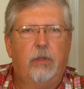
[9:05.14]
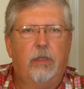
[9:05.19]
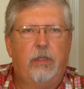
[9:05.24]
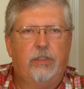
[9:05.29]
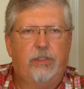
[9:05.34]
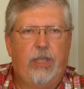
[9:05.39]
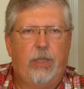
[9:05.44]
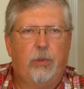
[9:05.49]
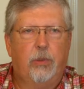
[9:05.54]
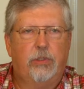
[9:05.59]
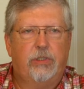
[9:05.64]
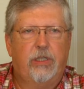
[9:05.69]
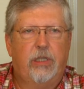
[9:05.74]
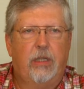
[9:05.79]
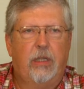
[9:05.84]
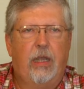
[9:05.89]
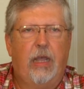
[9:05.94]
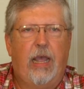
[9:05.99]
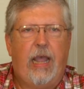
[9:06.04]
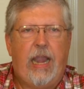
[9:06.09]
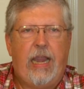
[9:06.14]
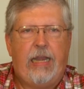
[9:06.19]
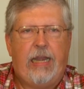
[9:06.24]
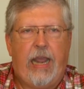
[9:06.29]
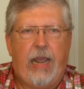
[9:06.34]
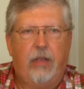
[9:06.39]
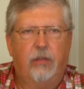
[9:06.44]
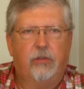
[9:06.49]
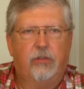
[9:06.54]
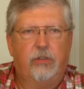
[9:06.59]
is equal to 8
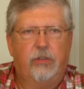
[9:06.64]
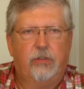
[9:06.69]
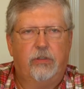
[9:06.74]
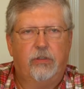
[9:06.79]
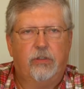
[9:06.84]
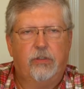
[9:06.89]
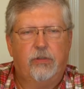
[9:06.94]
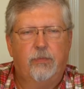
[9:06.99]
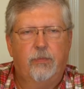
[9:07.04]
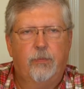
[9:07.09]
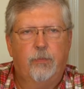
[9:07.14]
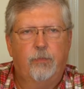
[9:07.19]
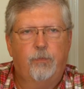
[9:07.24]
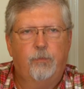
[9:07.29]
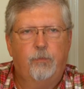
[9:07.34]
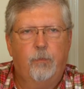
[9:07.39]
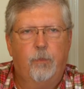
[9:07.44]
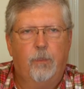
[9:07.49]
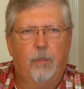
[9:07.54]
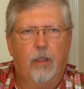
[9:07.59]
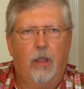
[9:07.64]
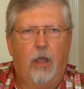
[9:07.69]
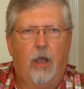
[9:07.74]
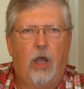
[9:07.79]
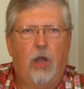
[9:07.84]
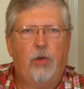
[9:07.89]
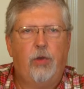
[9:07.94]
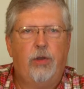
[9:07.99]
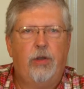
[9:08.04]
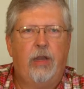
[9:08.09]
ounces.
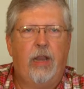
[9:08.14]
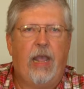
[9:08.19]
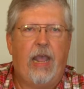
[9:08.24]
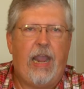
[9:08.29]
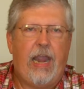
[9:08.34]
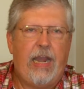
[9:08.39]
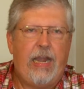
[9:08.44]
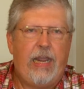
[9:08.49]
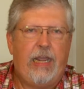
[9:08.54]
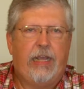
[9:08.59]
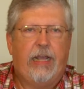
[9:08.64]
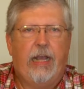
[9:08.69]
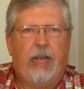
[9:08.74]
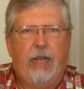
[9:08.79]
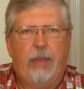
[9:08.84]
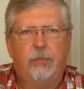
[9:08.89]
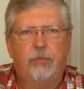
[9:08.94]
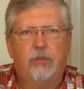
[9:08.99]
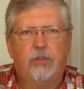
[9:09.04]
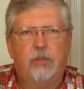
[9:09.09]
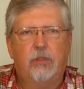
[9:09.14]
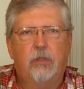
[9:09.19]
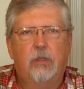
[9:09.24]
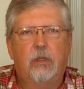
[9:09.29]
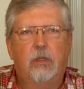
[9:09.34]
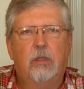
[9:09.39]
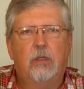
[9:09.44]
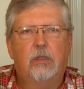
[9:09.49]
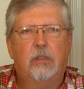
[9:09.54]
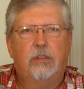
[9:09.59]
180 cups
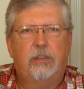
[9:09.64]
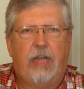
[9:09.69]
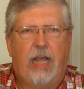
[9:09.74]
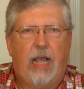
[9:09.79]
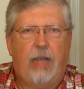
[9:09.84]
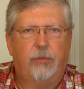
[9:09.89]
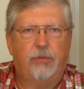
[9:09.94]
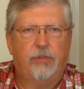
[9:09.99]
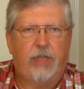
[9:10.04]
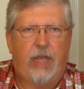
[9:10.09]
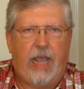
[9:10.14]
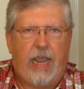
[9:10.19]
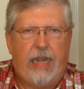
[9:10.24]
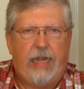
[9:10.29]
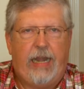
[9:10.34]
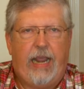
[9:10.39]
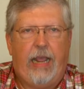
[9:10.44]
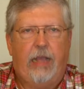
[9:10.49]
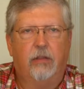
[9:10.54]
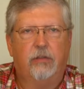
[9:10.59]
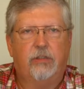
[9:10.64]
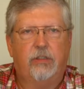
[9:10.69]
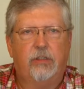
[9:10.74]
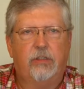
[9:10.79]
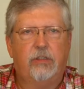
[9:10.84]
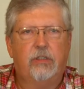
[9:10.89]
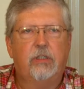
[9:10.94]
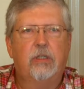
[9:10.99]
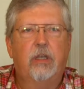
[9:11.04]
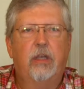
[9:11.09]
times 8
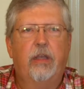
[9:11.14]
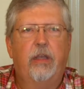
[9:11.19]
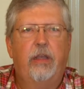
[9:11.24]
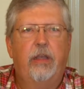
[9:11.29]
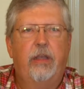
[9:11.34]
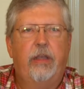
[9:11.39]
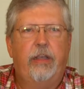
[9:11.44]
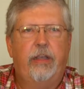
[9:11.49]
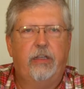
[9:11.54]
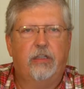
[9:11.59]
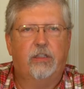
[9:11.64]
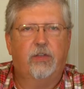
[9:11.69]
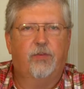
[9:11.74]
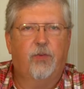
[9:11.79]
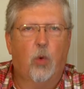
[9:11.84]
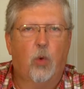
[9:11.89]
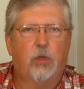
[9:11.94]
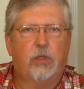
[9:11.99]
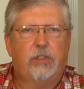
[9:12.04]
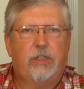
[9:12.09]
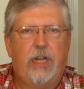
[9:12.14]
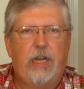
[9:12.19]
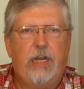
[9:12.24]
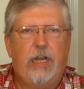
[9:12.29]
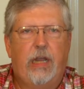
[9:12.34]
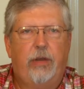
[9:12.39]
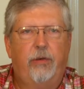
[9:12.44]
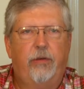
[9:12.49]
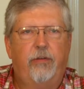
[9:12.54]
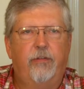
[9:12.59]
ounces is
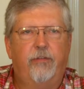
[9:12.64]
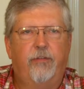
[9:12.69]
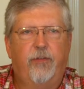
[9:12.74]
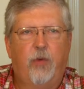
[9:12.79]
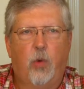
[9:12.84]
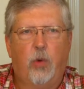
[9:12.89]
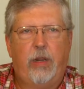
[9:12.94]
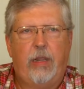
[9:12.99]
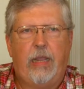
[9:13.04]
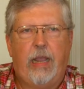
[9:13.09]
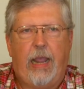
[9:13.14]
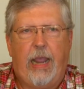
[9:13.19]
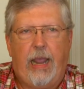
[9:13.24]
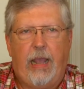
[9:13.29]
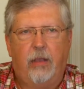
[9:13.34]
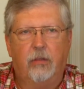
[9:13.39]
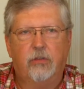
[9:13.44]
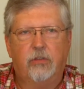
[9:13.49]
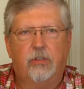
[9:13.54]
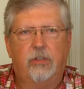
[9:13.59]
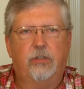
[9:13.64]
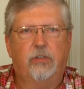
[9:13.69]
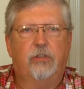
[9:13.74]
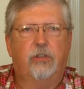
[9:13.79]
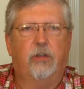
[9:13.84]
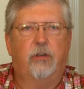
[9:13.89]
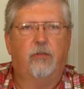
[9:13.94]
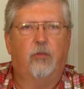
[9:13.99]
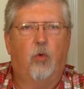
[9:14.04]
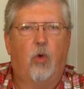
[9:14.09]
1,440 ounces
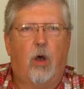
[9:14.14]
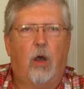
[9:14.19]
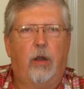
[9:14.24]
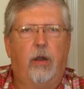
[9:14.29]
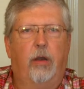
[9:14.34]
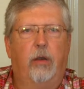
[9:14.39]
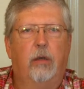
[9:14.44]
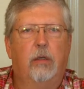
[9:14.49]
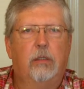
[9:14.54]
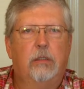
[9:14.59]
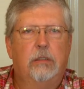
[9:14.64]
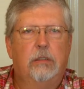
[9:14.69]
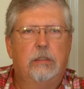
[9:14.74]
of water.